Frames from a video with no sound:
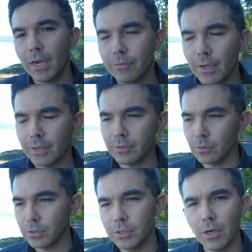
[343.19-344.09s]
that event
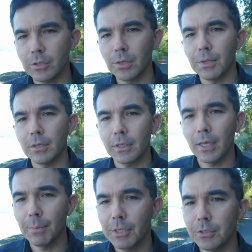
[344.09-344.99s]
or you know something like
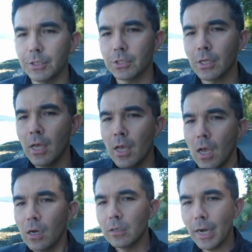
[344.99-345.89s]
that basically just
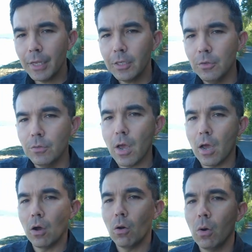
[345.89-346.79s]
letting you
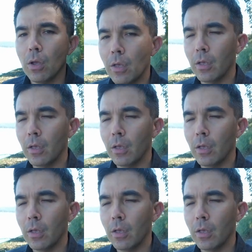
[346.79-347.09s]
know